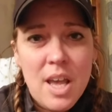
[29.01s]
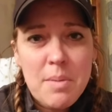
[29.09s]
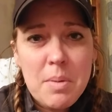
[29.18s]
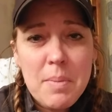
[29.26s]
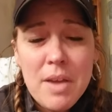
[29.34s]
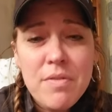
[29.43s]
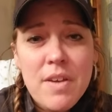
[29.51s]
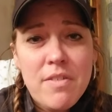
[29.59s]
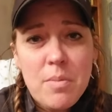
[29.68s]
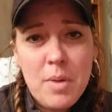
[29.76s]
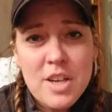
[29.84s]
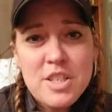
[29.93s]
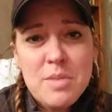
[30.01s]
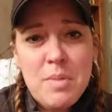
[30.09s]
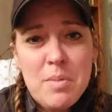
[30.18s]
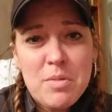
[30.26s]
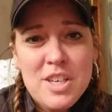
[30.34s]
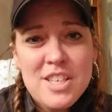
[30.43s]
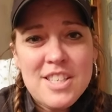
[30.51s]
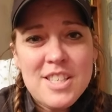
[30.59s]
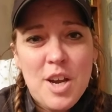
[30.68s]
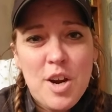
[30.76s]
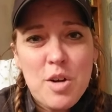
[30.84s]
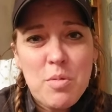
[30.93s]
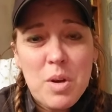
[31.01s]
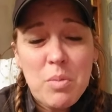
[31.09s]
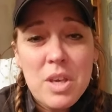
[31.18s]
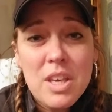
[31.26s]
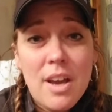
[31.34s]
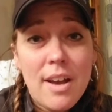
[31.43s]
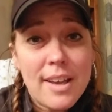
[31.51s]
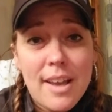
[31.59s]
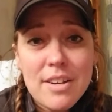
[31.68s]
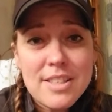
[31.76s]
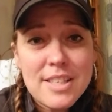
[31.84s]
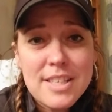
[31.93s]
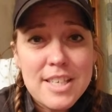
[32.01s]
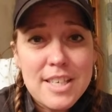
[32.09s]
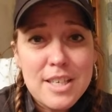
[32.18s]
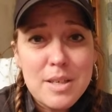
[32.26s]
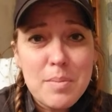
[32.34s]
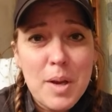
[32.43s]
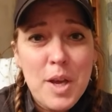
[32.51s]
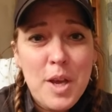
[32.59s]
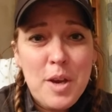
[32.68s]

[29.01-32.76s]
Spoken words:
But my favorite bocce memories are when we hung out as a team,